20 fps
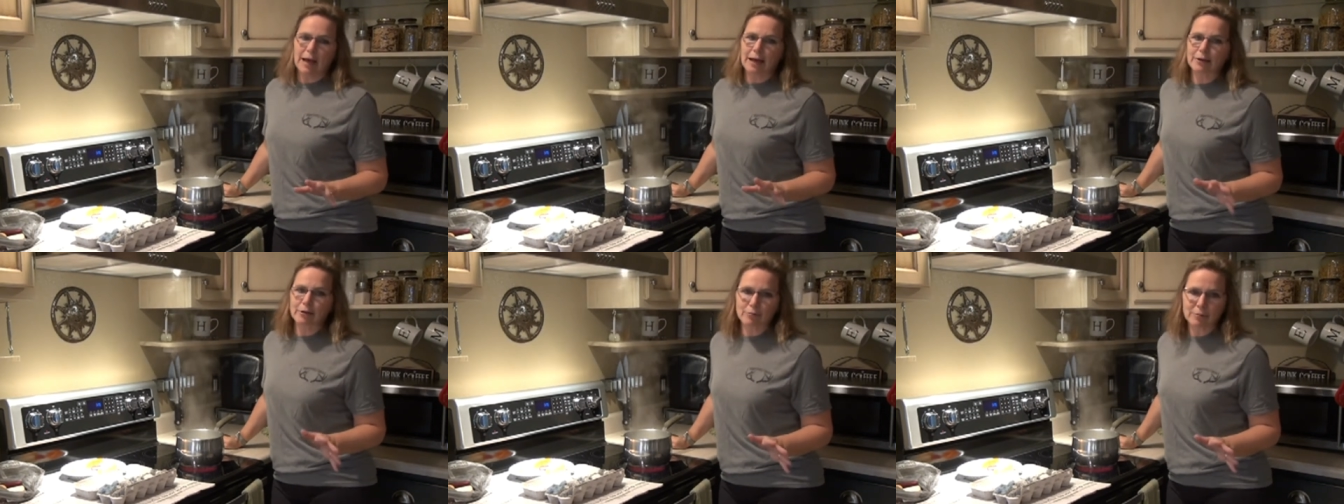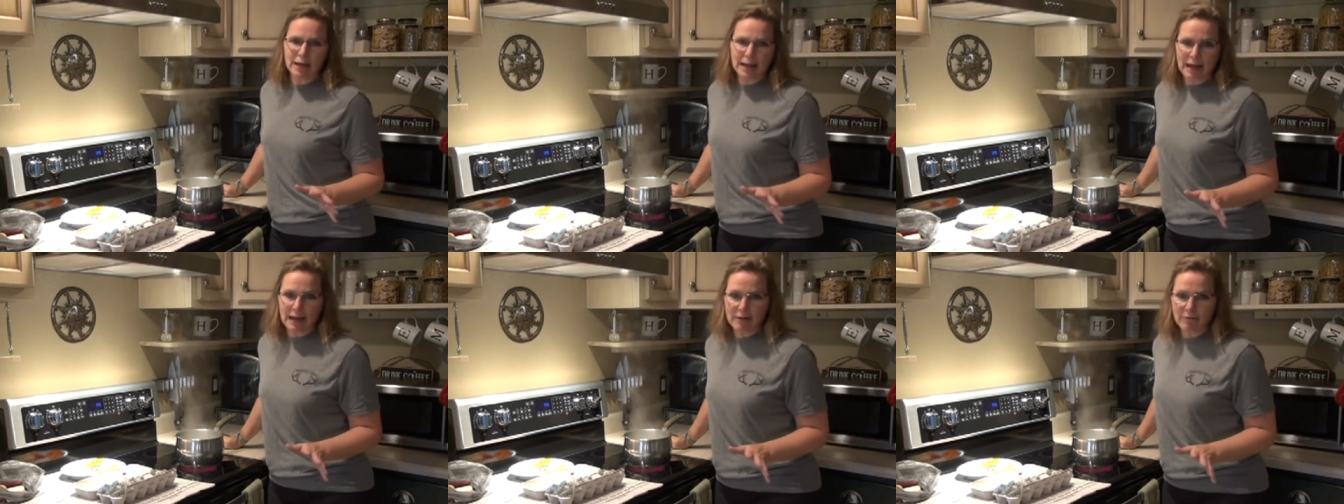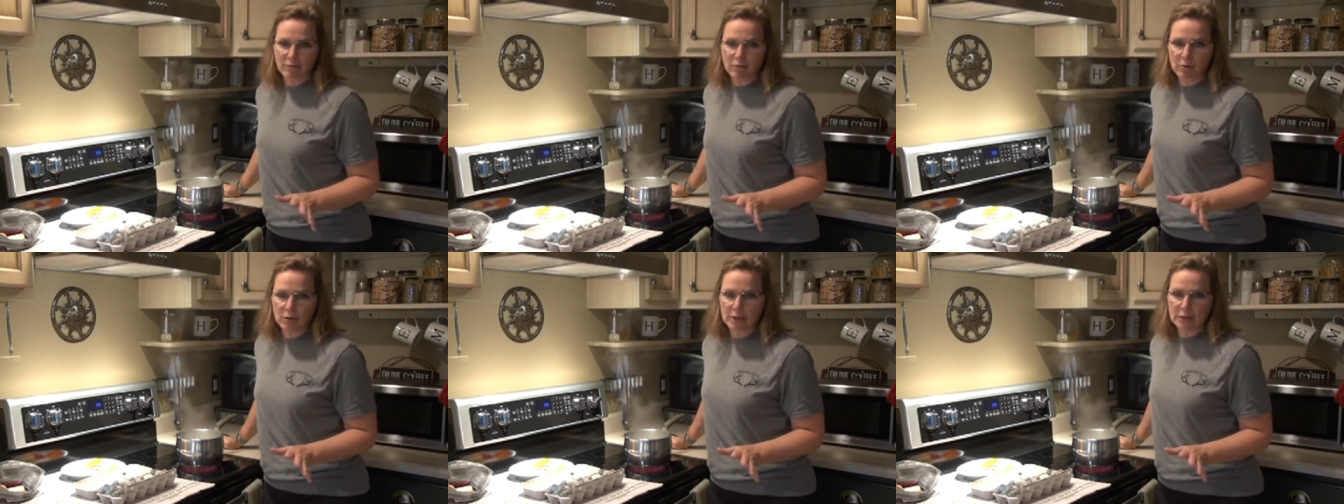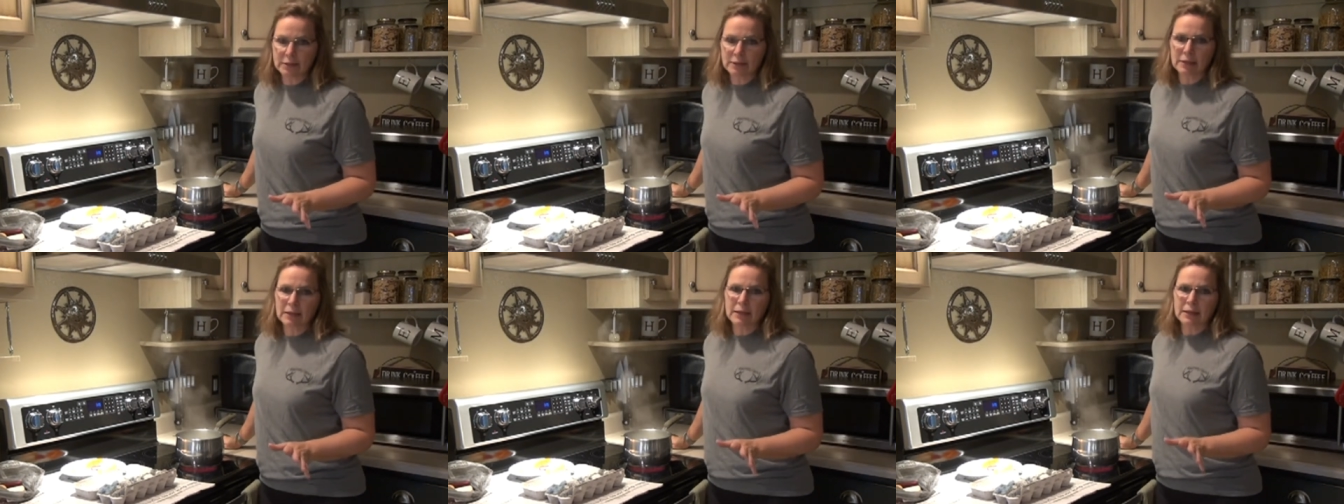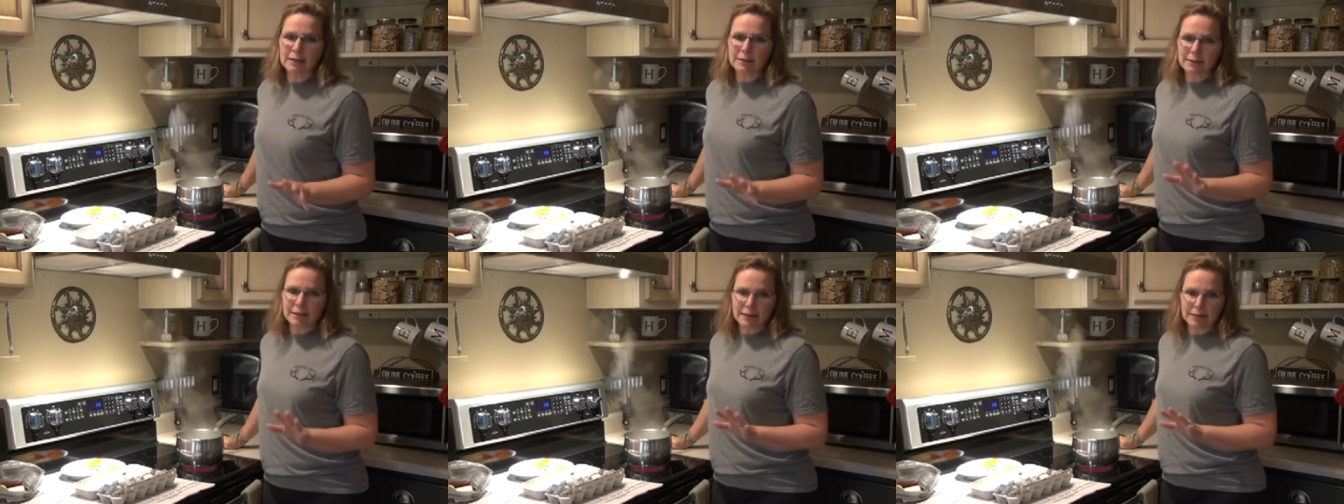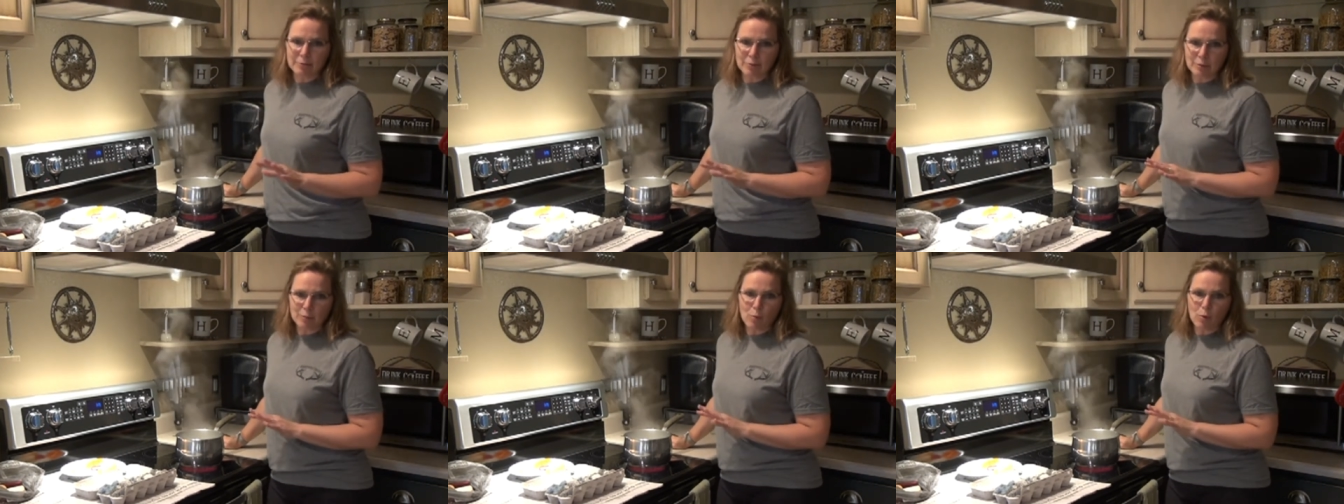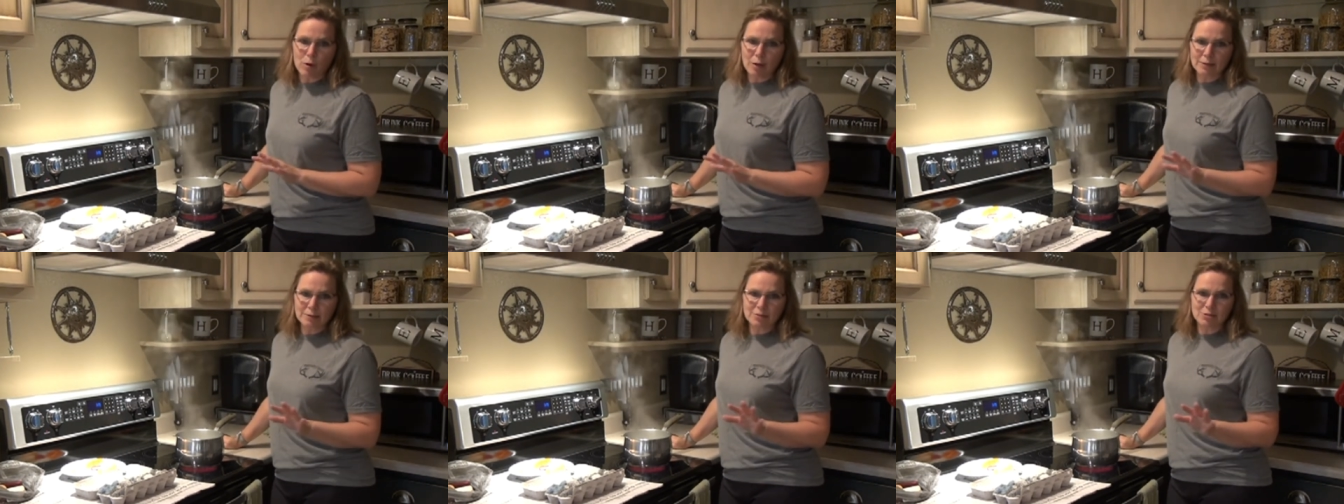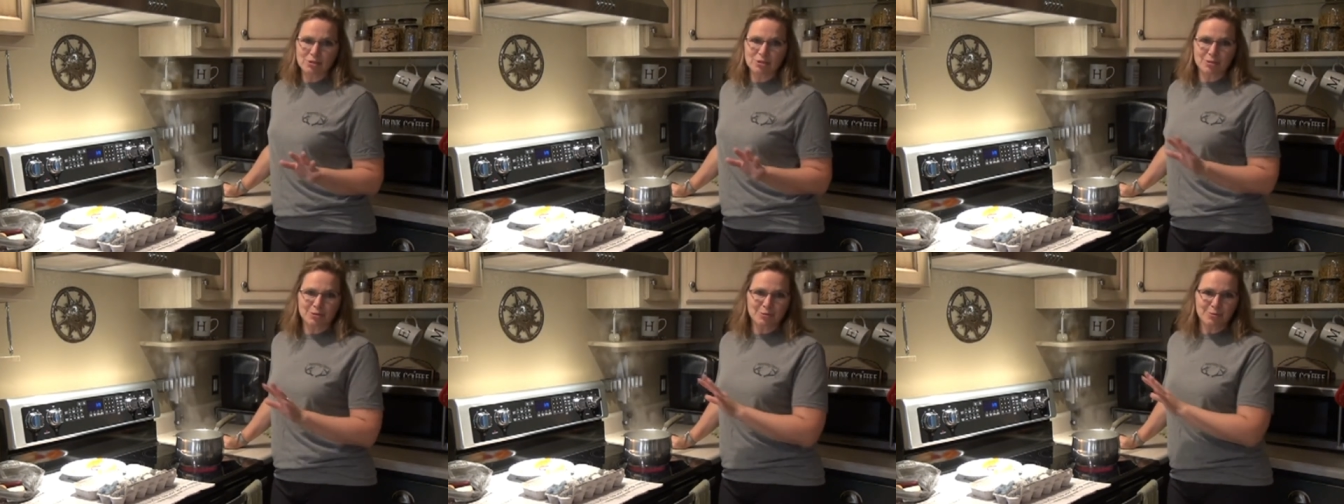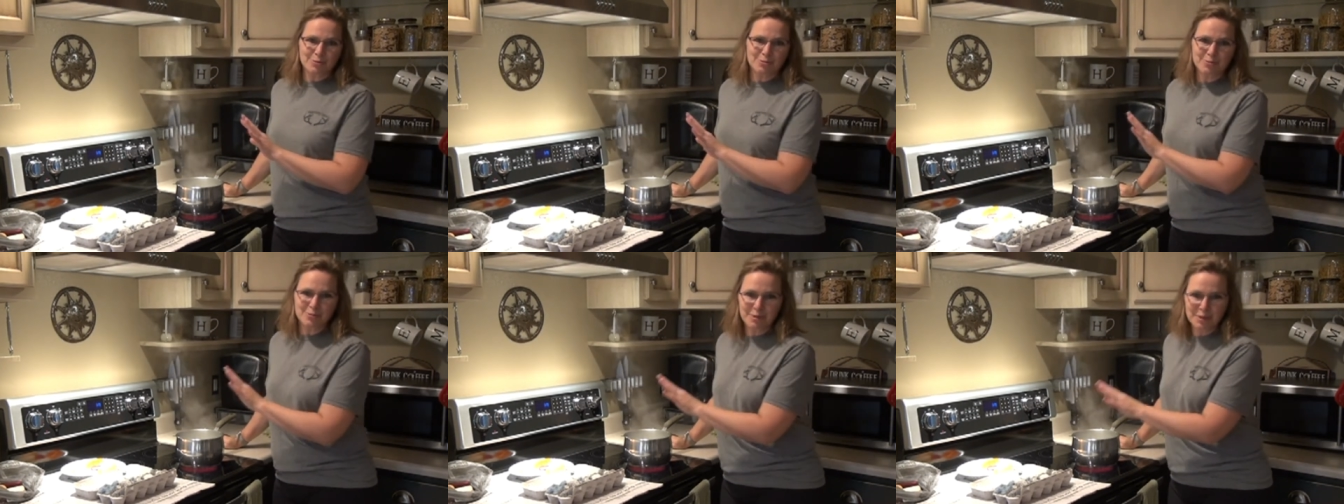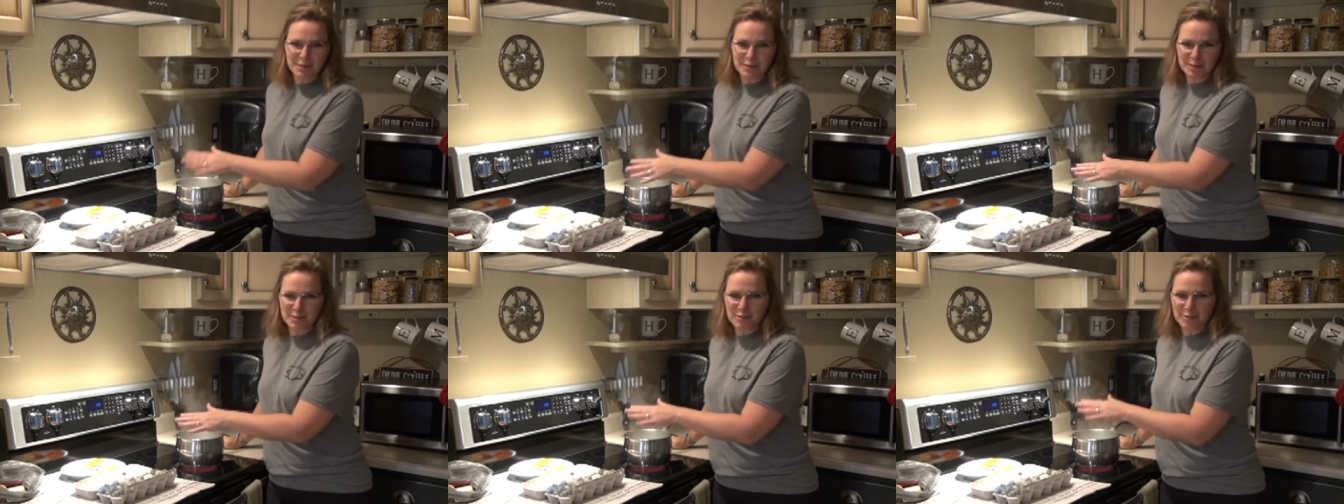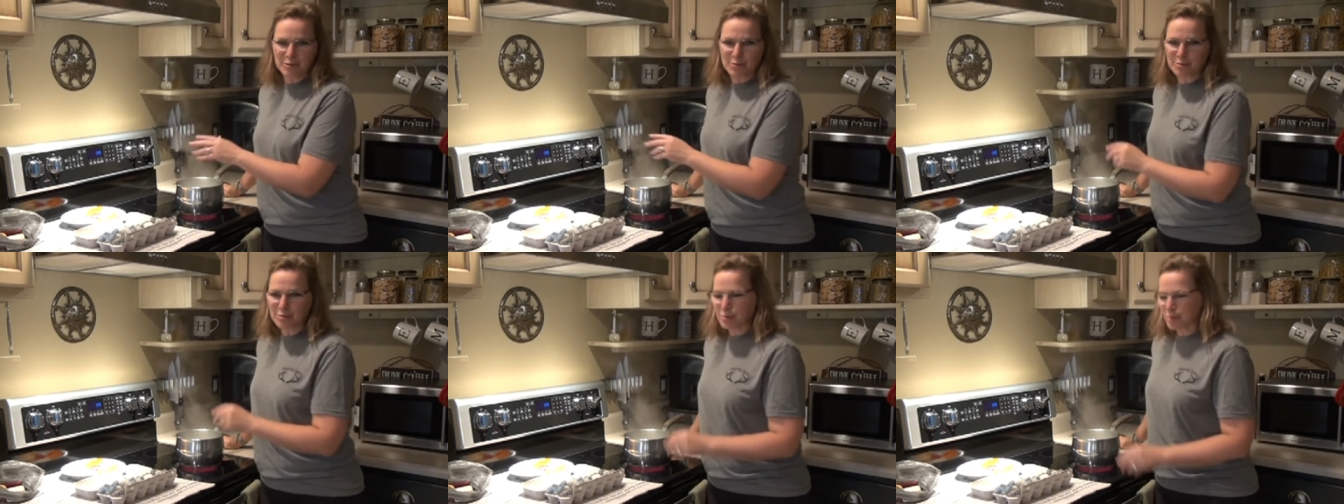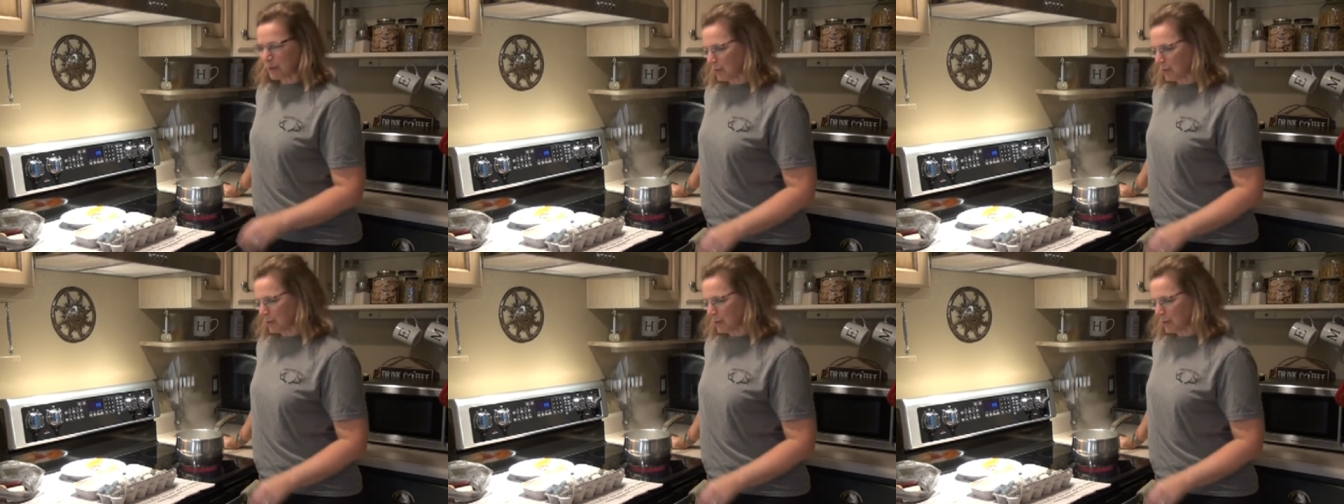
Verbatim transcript: I don't have one that I would want to use